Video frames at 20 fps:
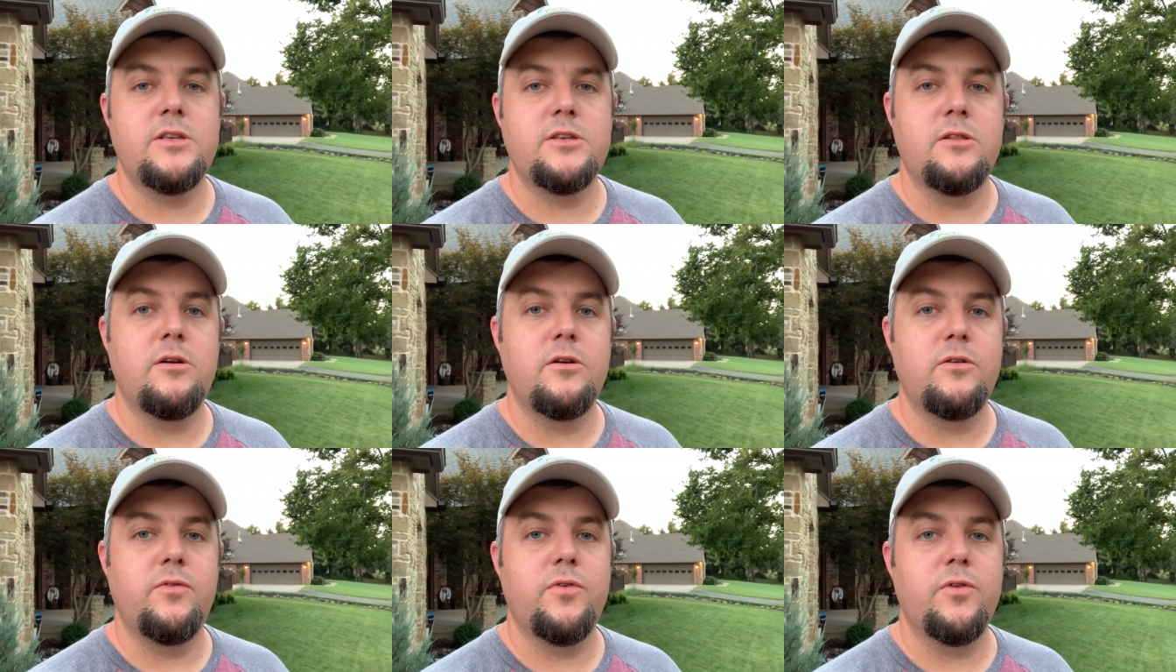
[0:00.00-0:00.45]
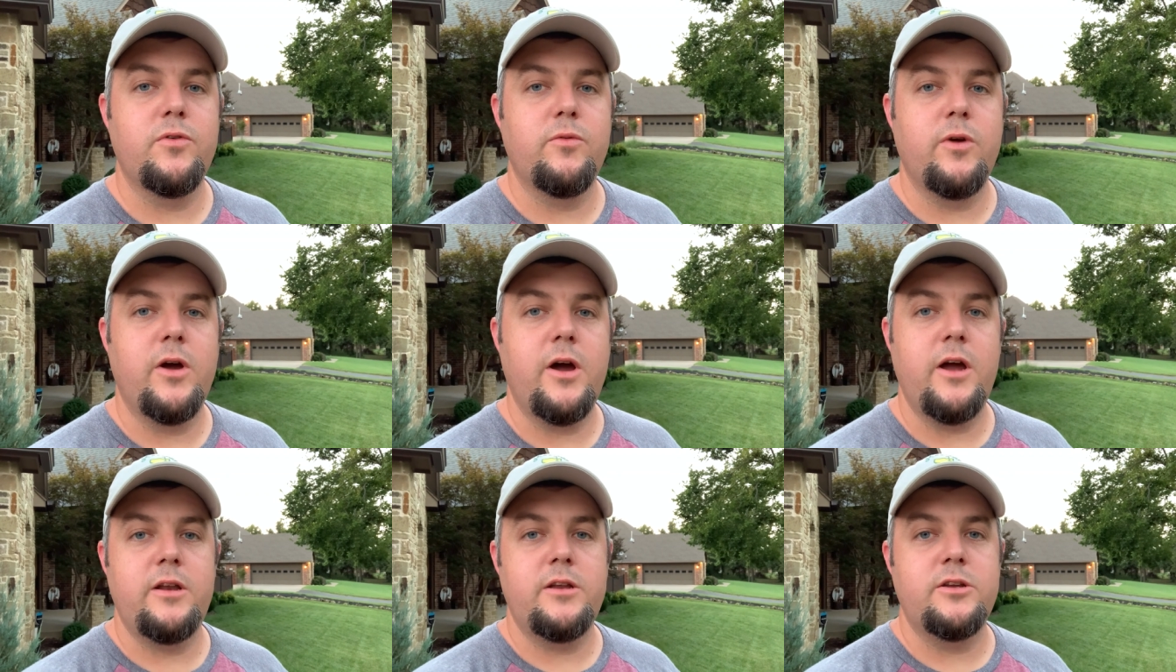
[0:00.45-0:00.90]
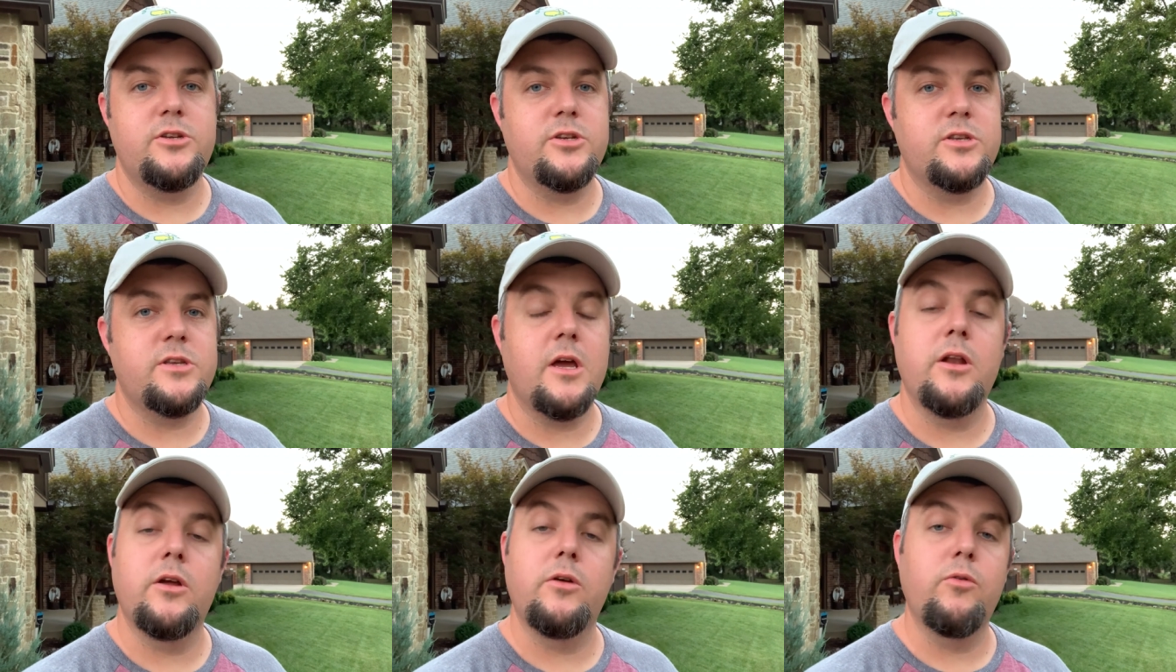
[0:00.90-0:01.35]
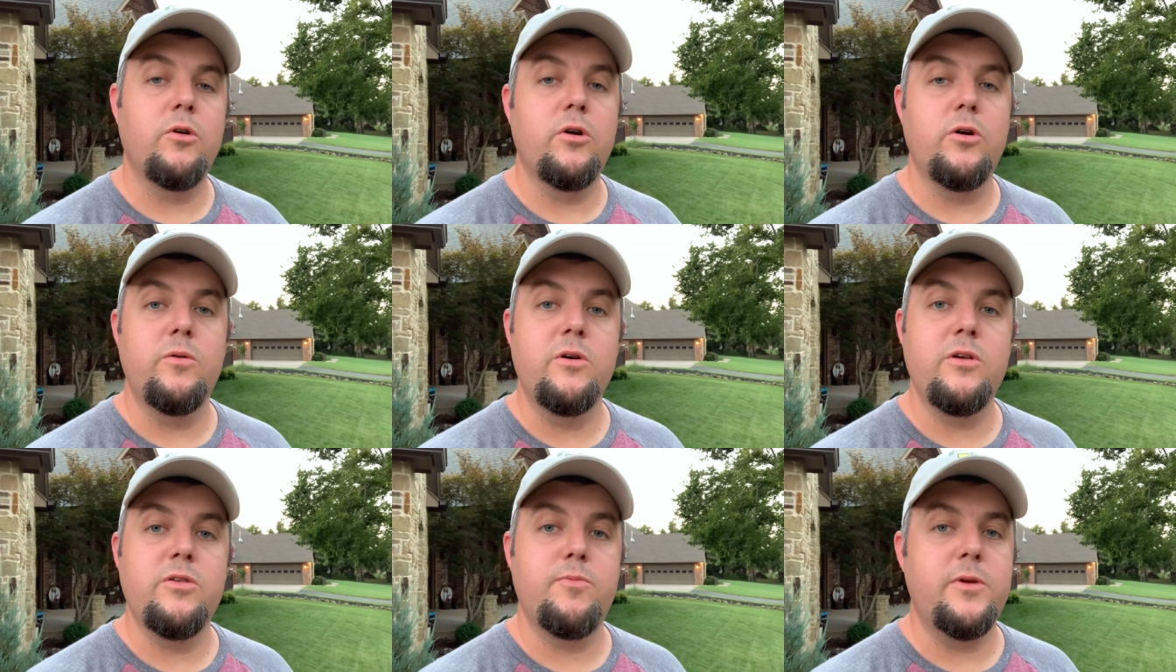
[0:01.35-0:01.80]
along for the ride and just kind of grow
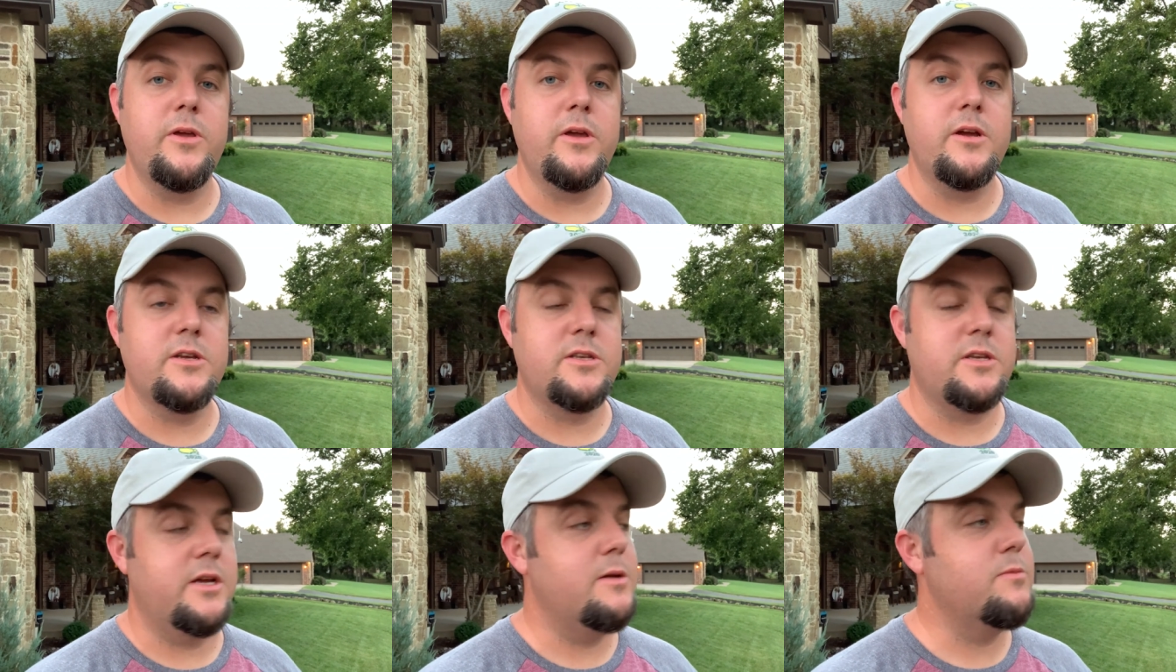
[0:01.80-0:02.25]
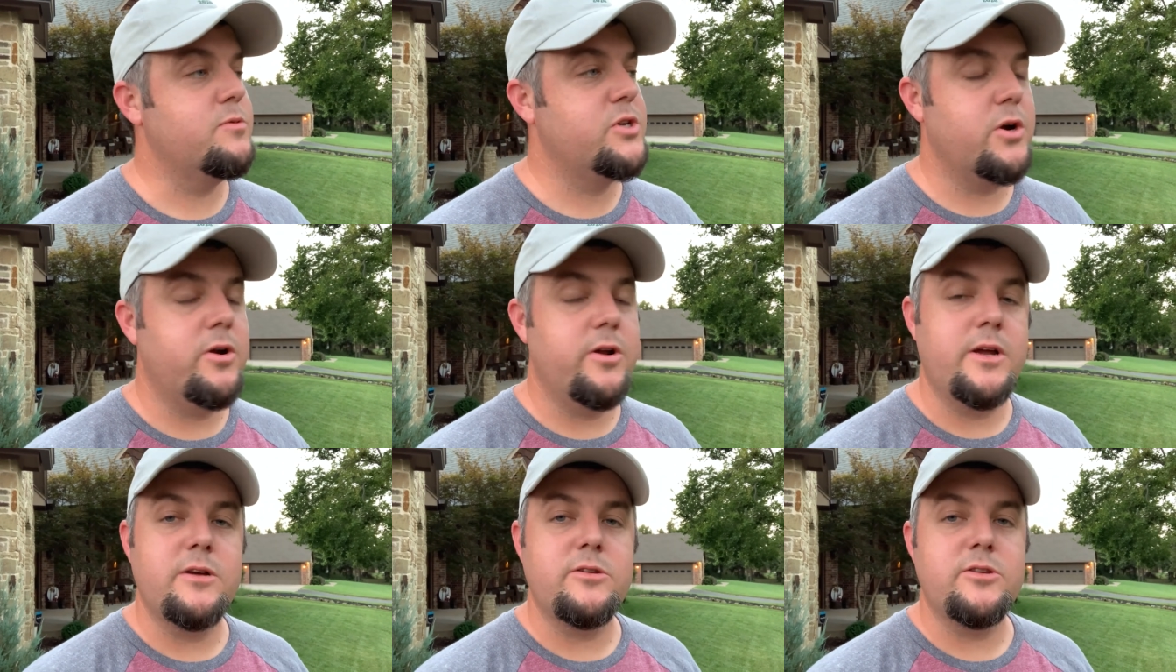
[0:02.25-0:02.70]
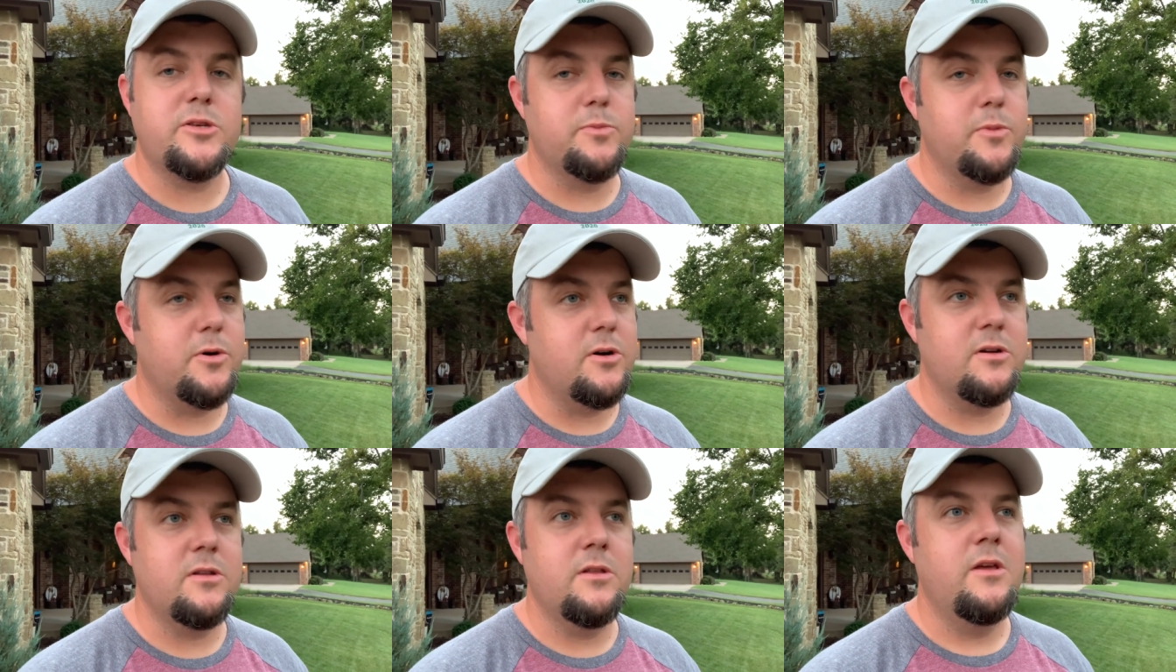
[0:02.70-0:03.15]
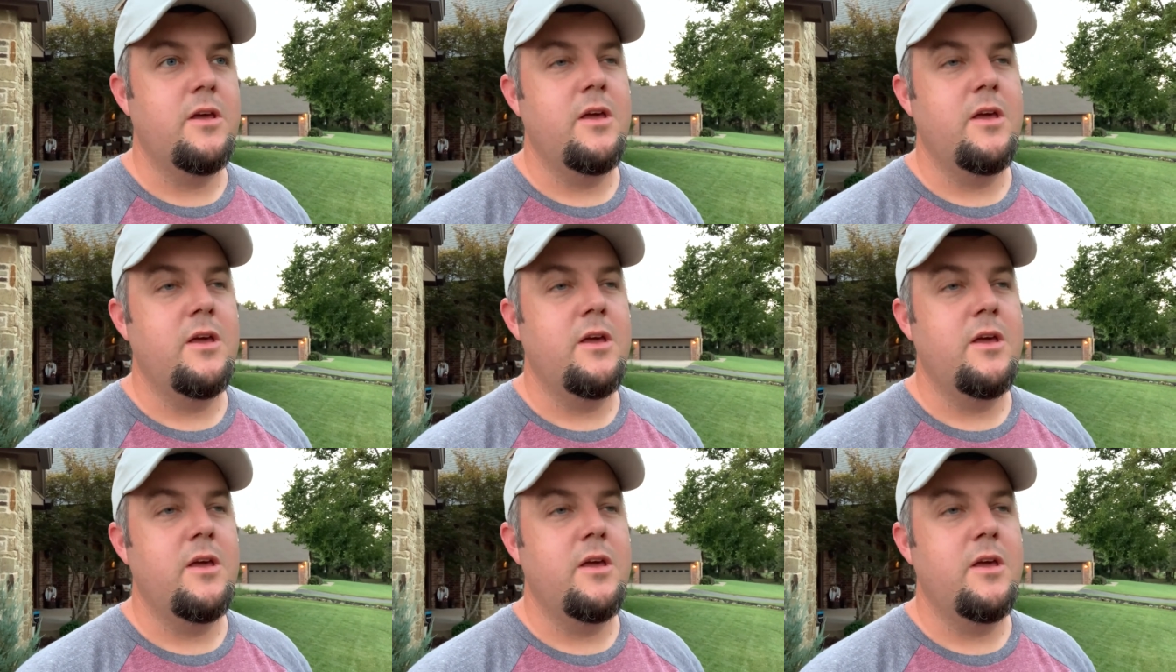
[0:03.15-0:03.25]
with me because I am starting out small.